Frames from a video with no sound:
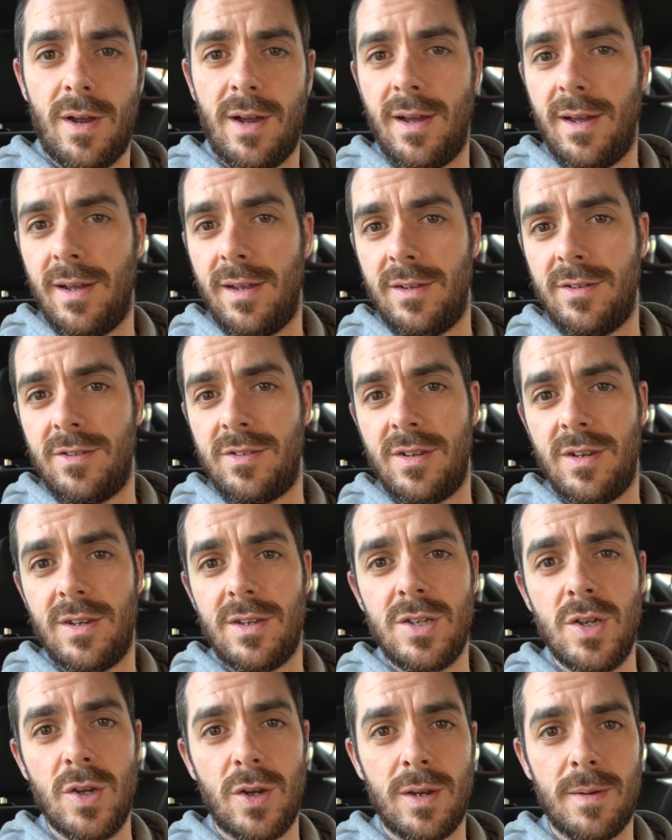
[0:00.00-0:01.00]
as
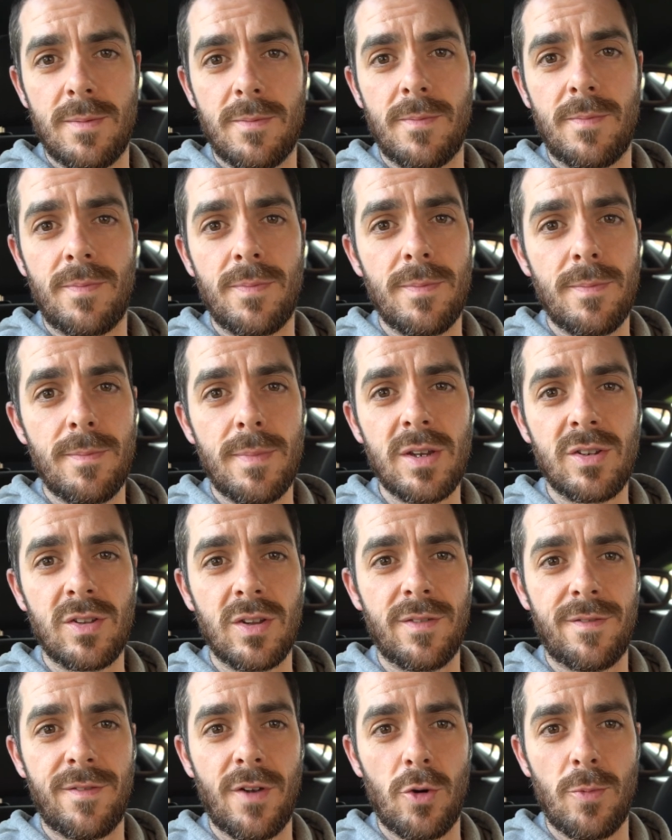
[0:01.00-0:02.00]
you can basically
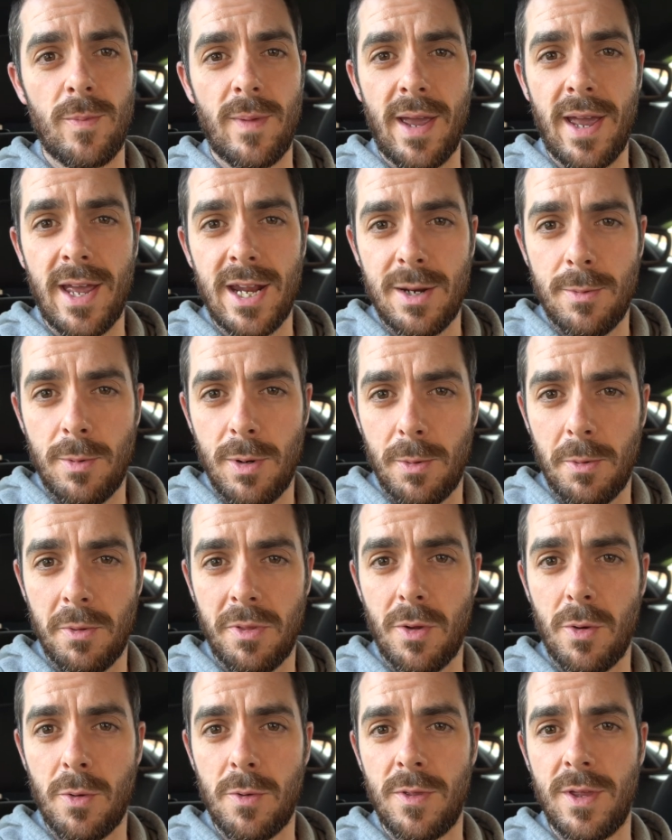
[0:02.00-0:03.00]
film anywhere
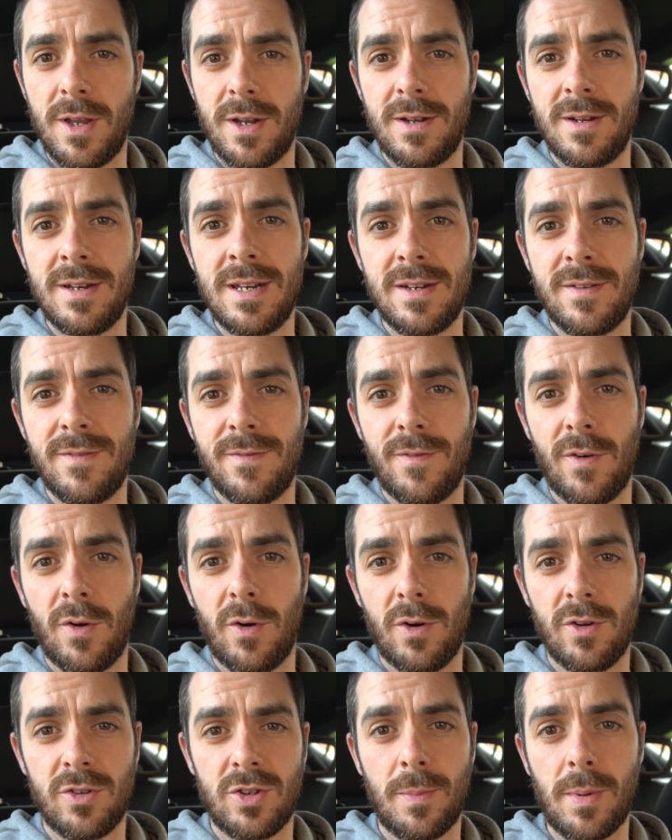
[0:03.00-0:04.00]
without the need
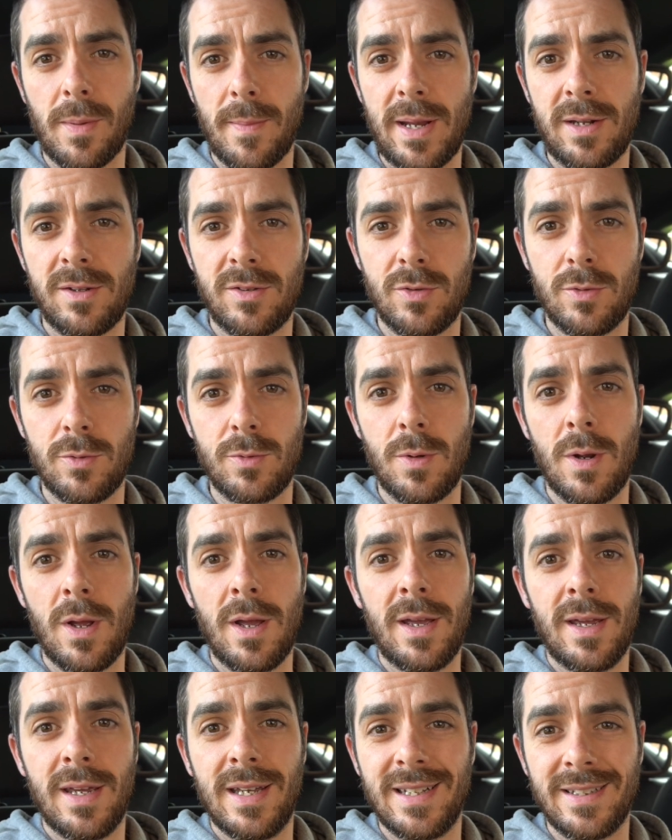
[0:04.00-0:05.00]
for supplemental
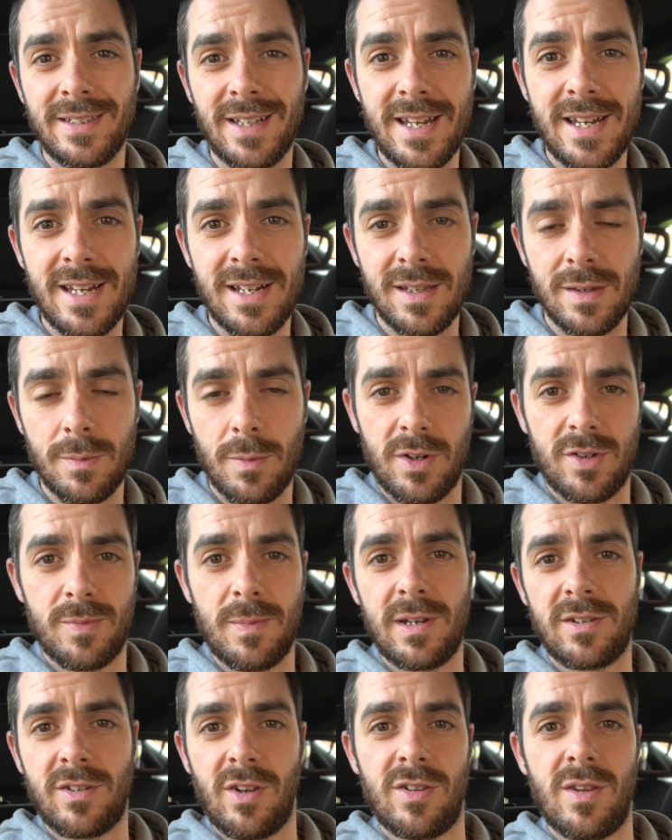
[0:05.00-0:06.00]
light, which
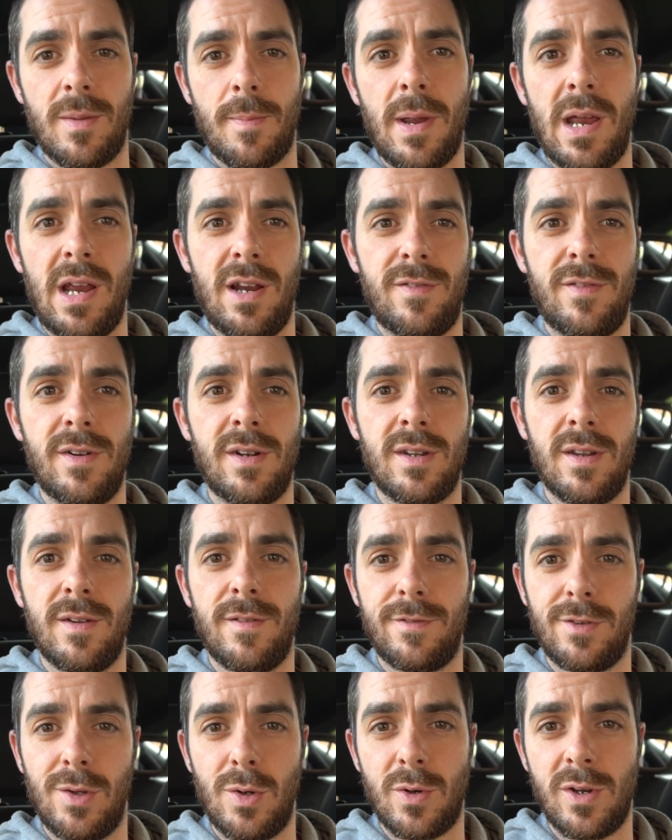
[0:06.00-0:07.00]
makes this the perfect
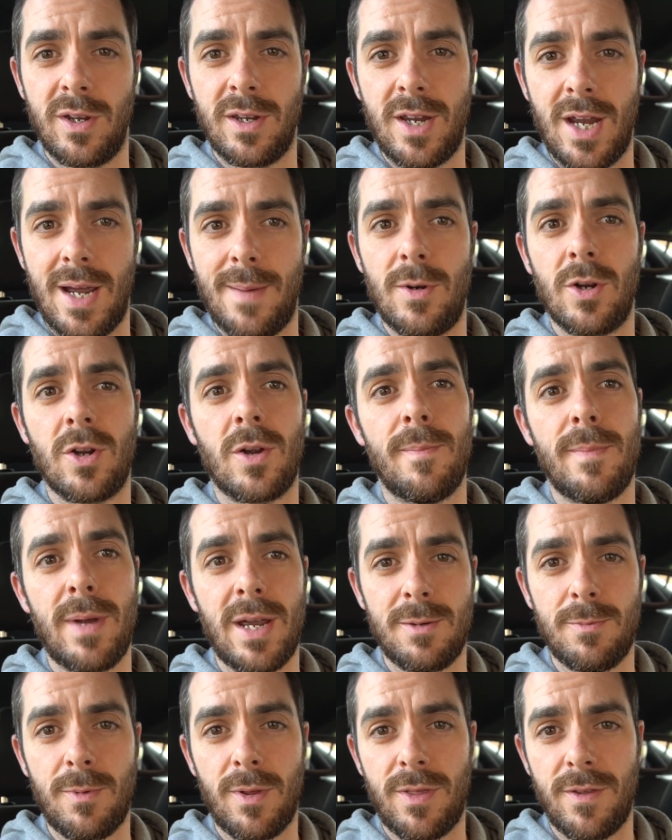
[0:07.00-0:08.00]
vlogging camera,
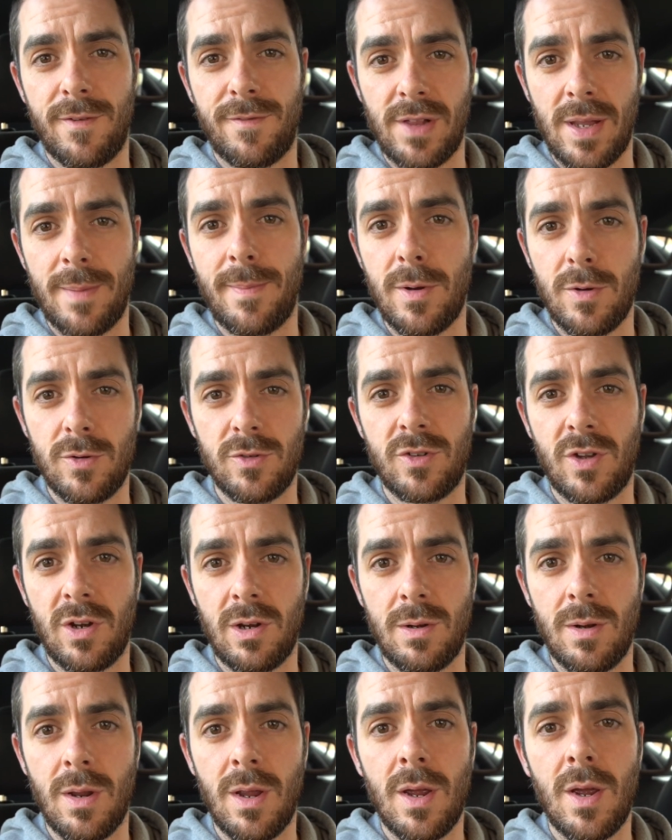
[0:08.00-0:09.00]
combined with the flip out
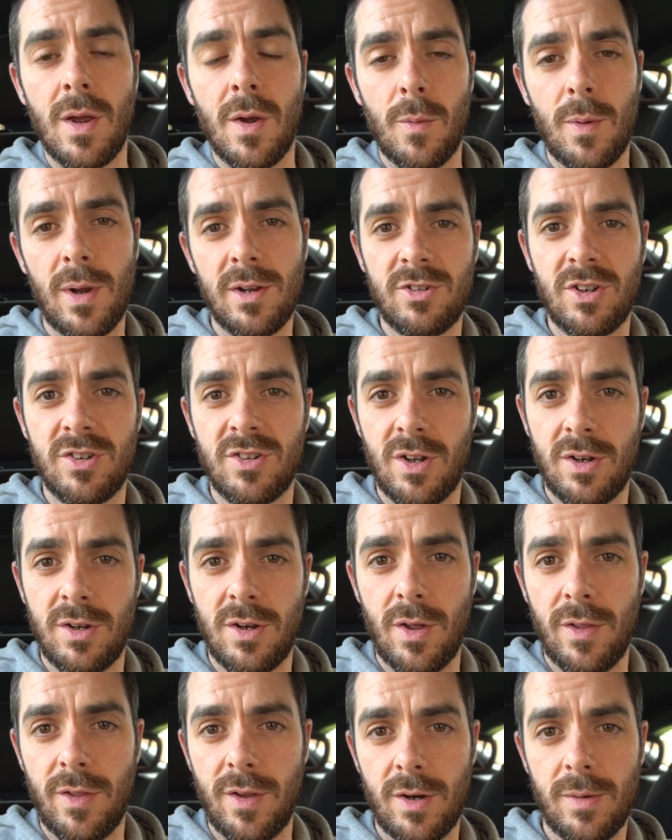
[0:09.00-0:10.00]
screen, which is
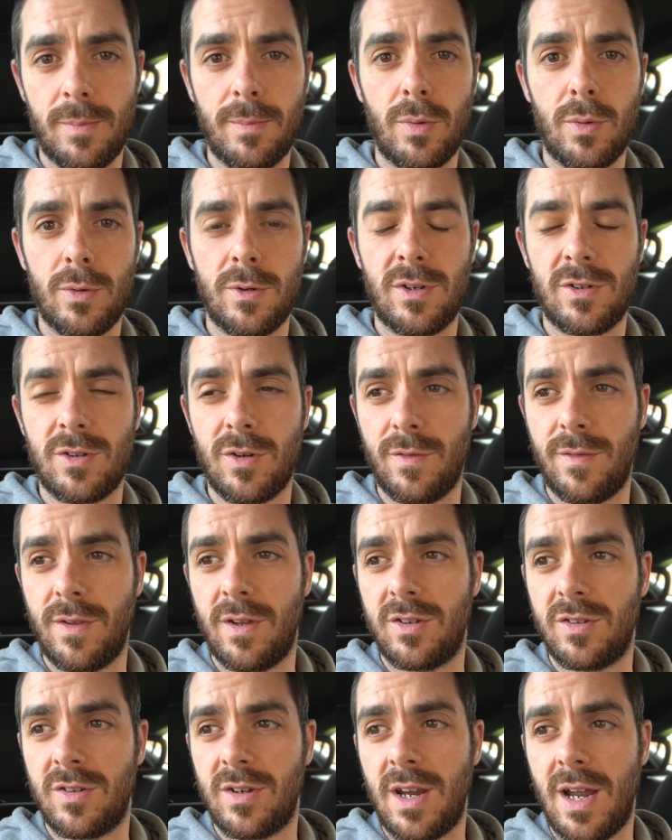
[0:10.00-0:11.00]
another bonus of
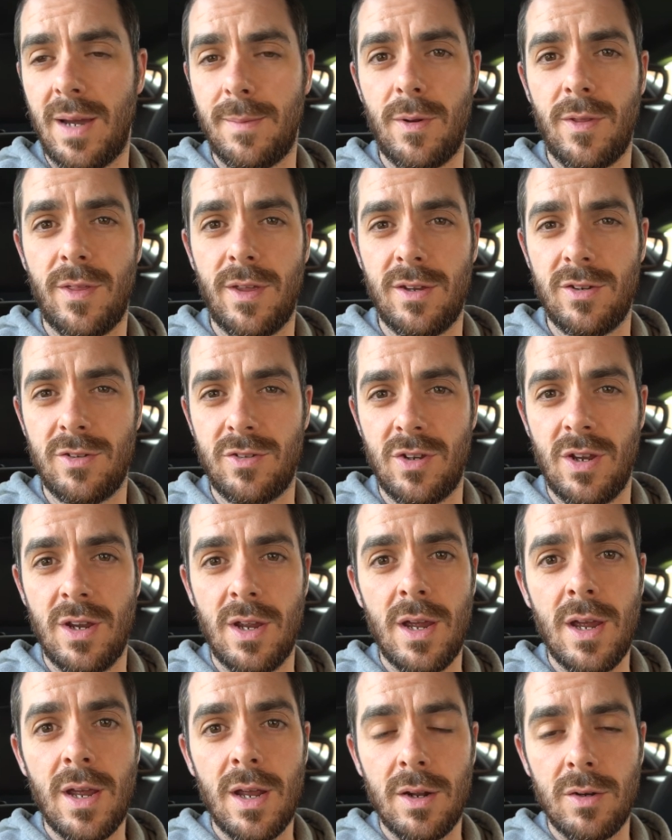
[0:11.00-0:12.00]
this camera that has
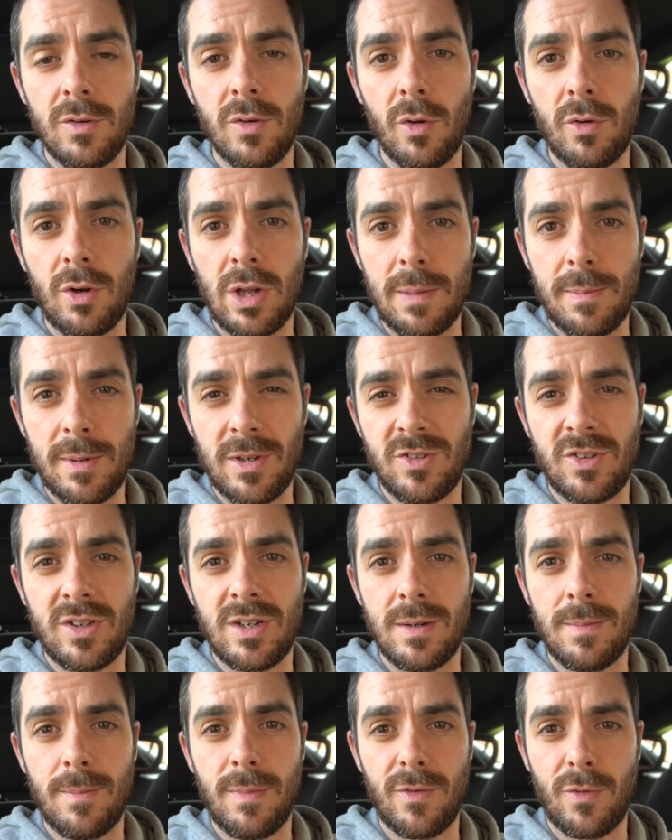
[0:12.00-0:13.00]
not really been
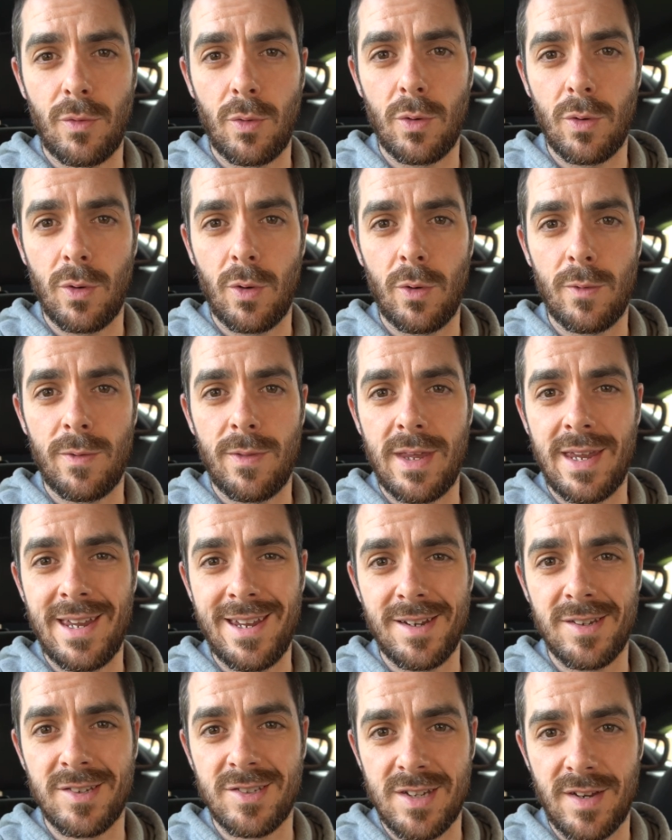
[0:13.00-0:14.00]
seen before on the
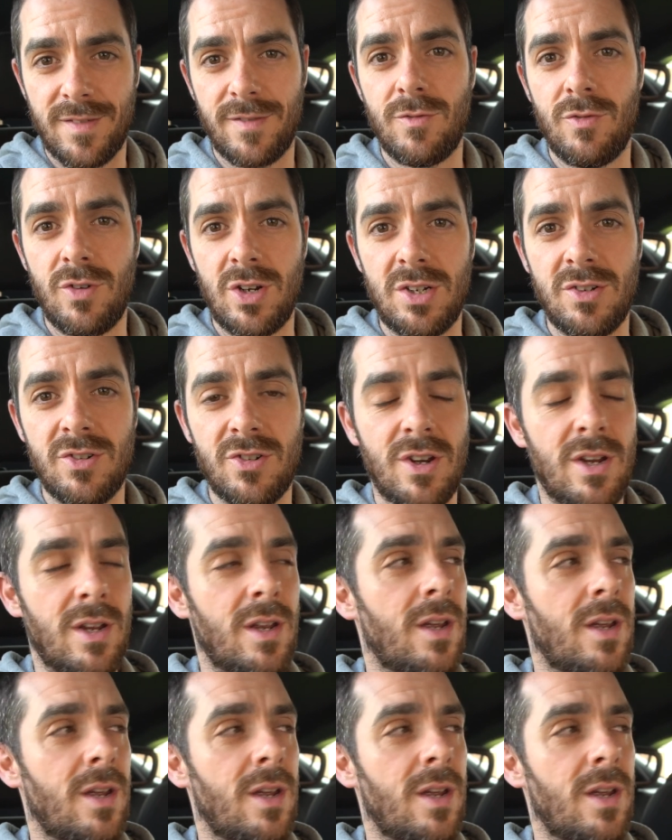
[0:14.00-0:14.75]
A7 range.